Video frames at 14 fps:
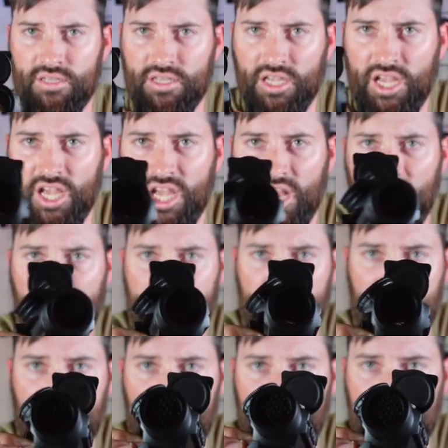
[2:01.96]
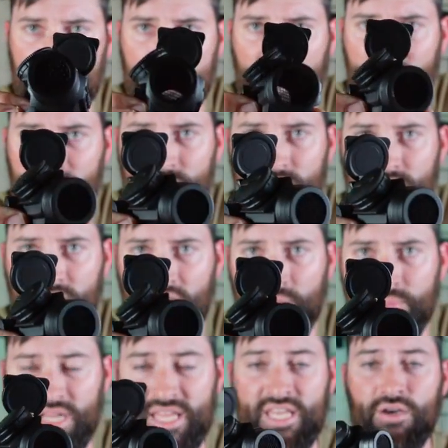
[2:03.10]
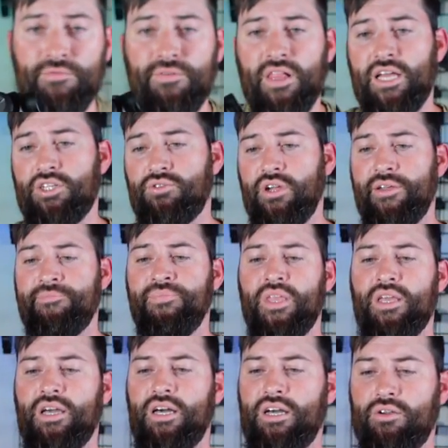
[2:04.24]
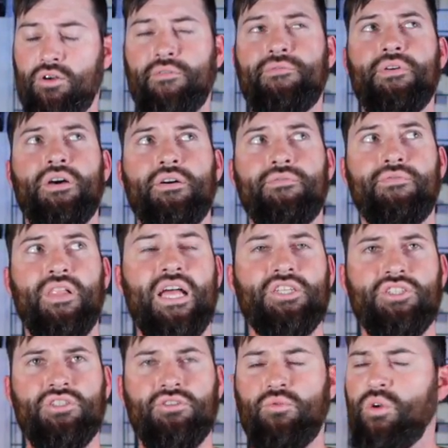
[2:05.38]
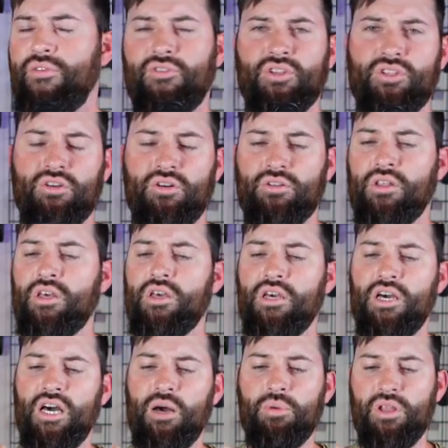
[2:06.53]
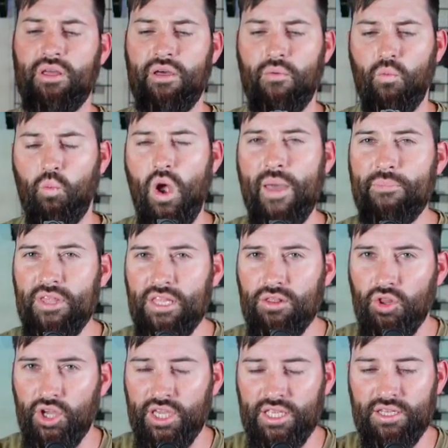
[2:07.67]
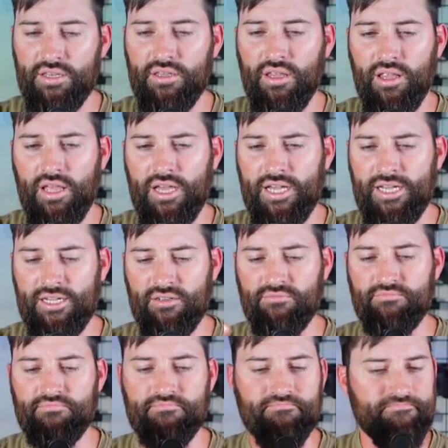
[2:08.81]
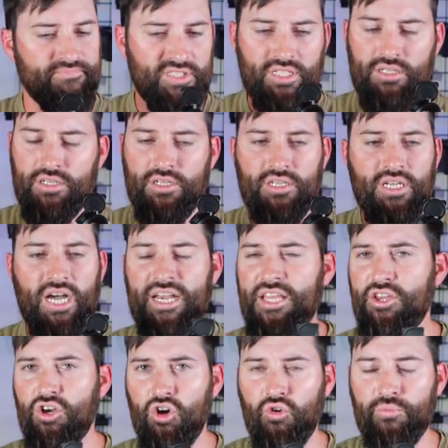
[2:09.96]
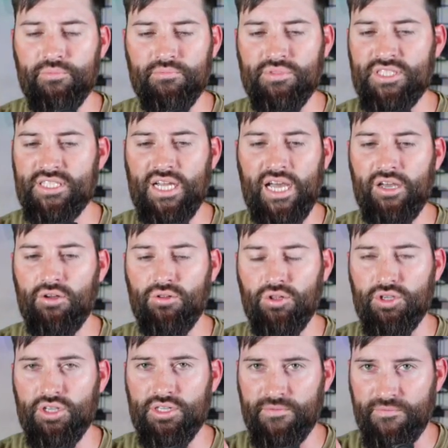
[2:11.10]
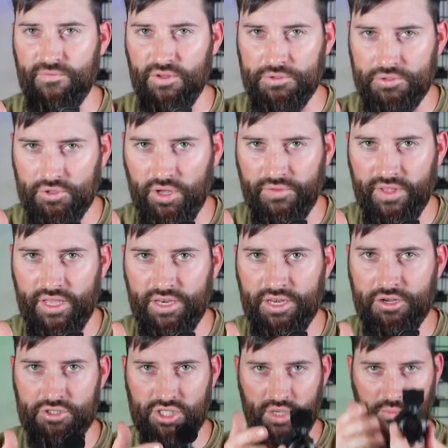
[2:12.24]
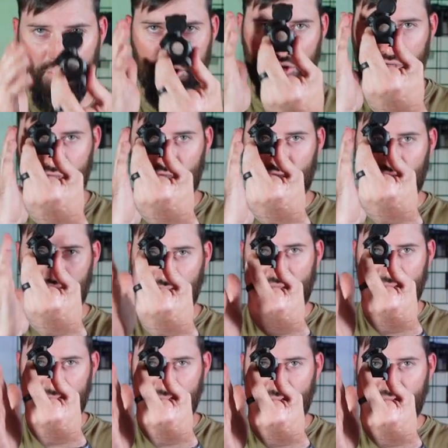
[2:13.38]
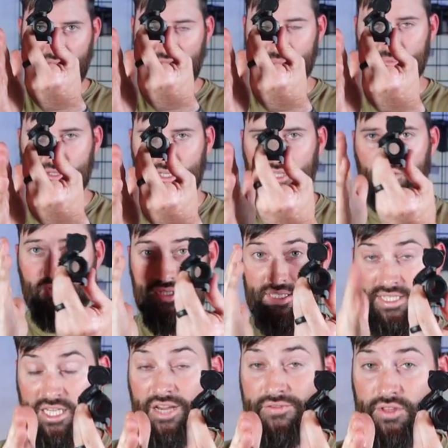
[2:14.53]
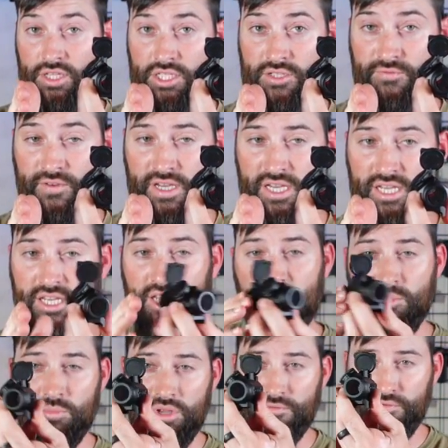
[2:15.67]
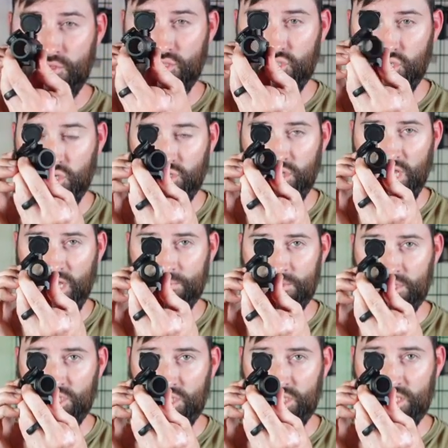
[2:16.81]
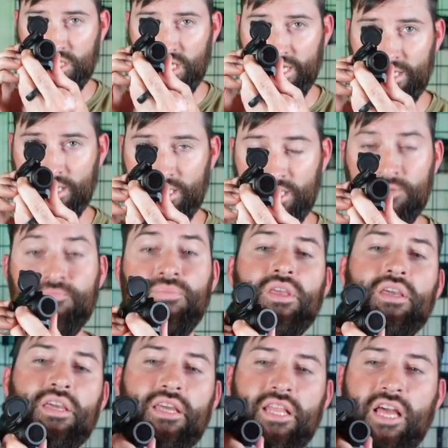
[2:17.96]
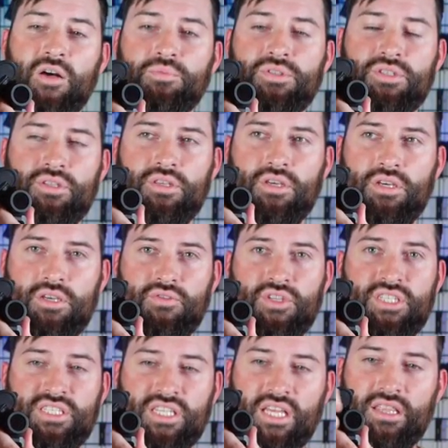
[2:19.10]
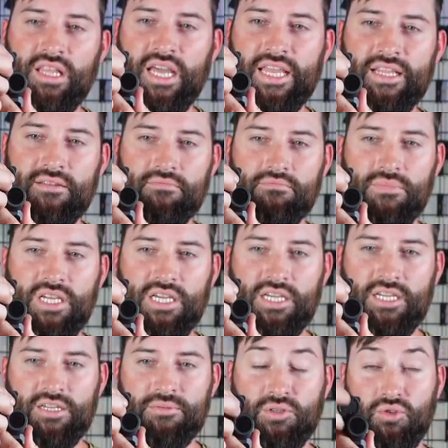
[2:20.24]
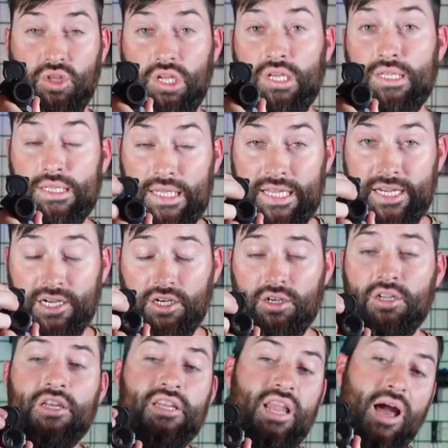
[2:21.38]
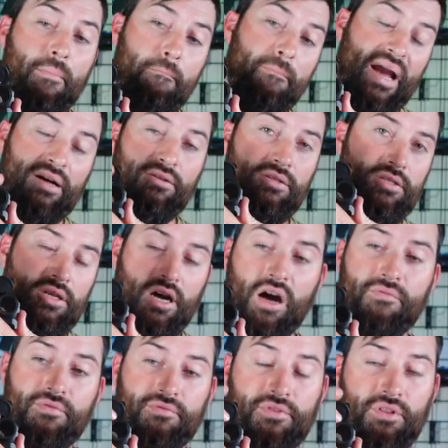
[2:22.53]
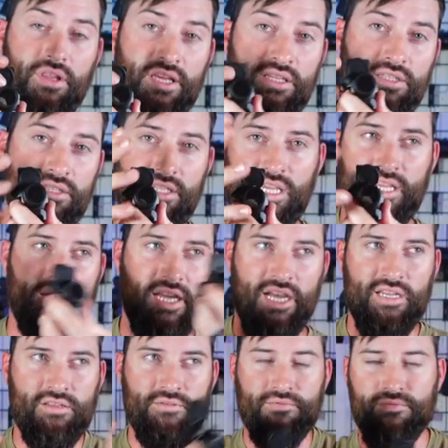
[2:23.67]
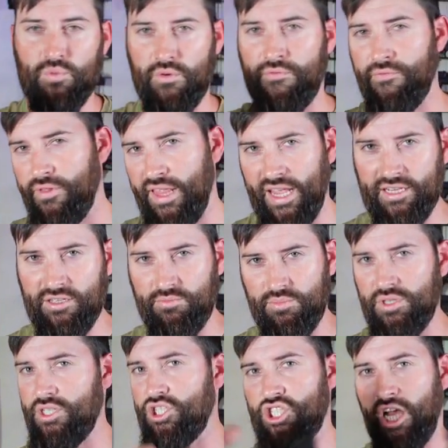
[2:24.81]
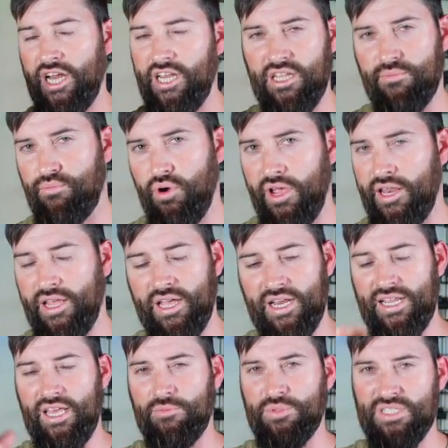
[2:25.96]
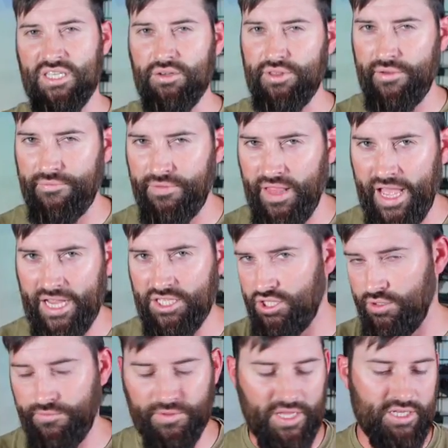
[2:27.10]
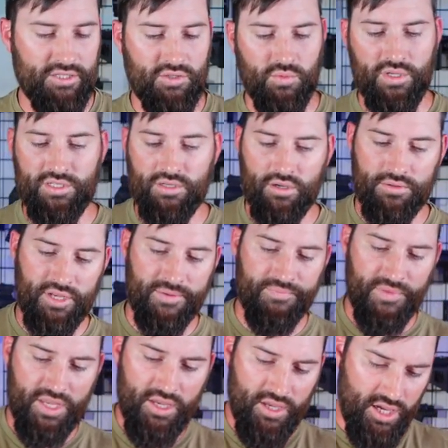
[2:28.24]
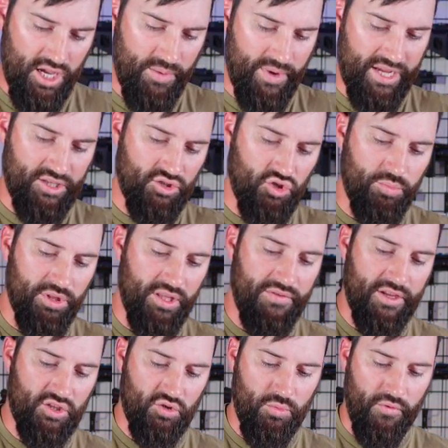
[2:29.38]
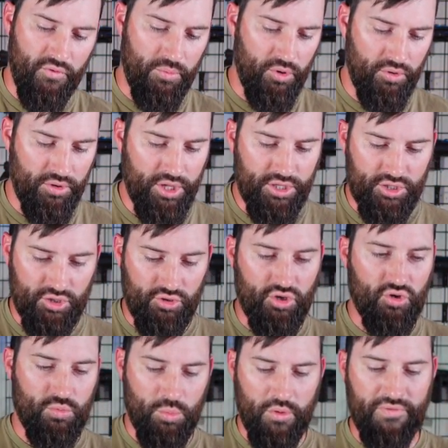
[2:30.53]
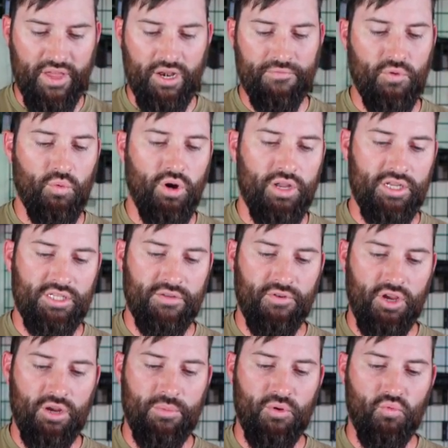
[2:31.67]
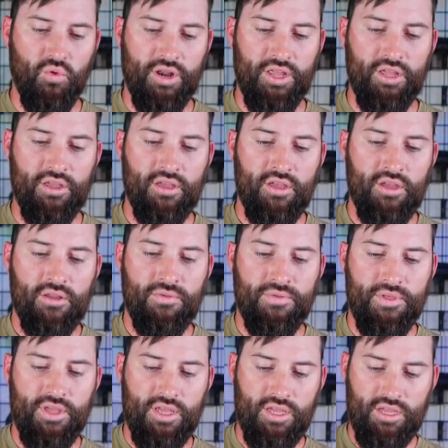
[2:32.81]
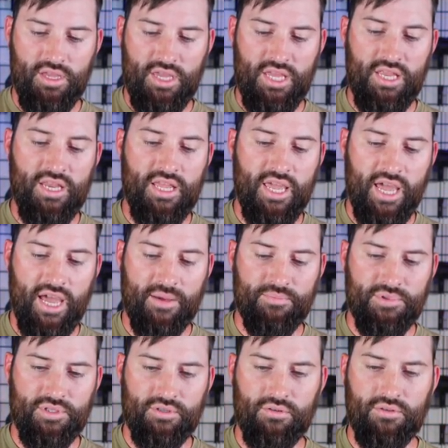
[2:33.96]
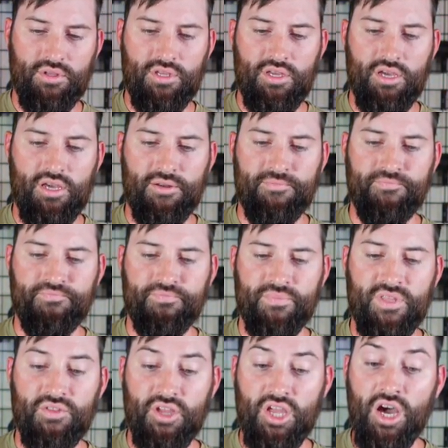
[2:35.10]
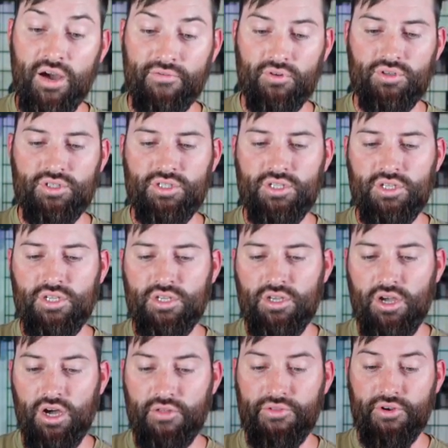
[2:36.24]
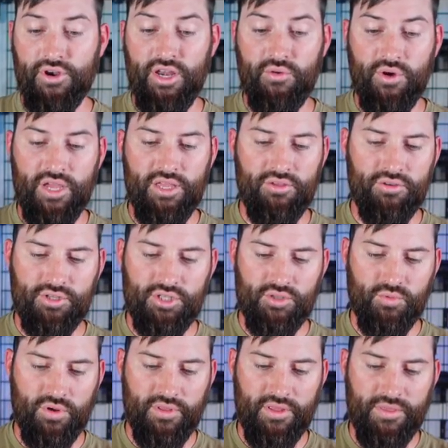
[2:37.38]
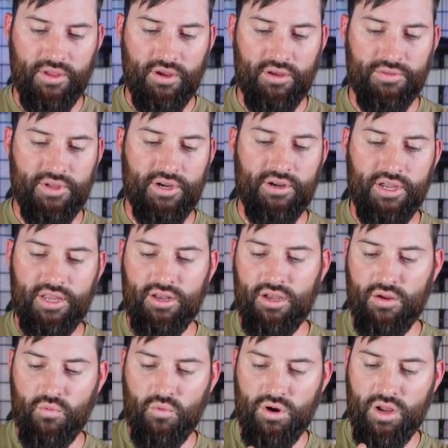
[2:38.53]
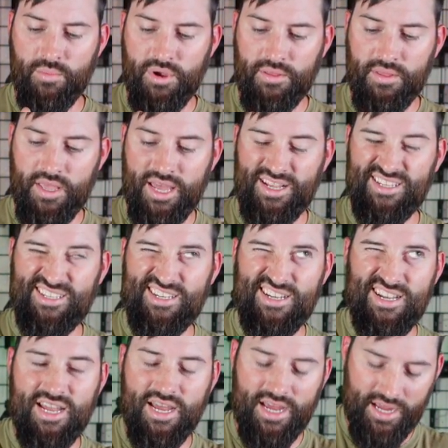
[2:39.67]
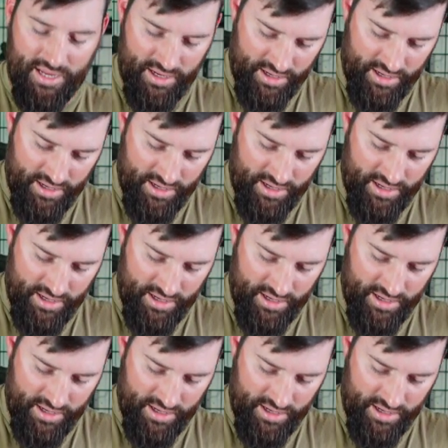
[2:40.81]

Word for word: Ah, maybe you can see that, maybe you can't, but a kill flash, right? Uh, or a, a, flash kill, whatever it's called. Uh, but a webby looking um, honeycomb style looking filter on the end here so that when you're looking straight through the optic you can see everything just fine but if you turn the optic just slightly it helps the the sunlight uh, or the glare not bounce off of the lens and kind of reflect and be shiny and bright. It kind of helps kill that flash, kill flash. That's why it's called that. Um, I do believe that's removable, so you could remove that if you want, because if you're going to be running the end caps or the uh, the covers on there anyway, you could just run that thing on there and not worry about that ah,